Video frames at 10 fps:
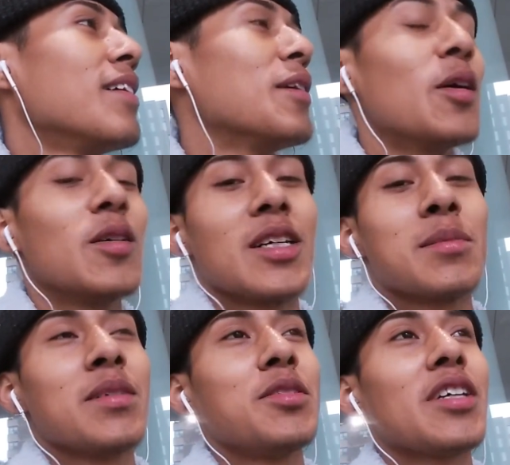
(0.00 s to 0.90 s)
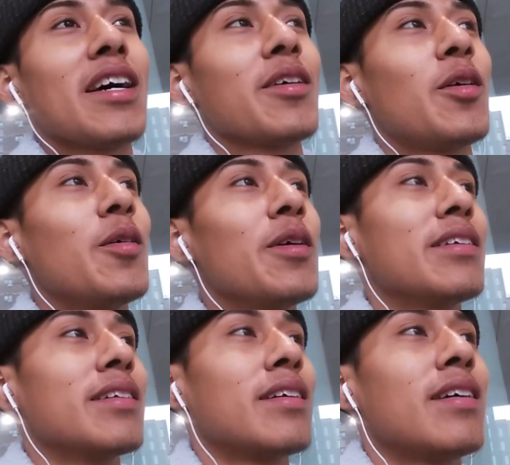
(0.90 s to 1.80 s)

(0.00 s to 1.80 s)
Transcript: you know, sometimes you just gotta go and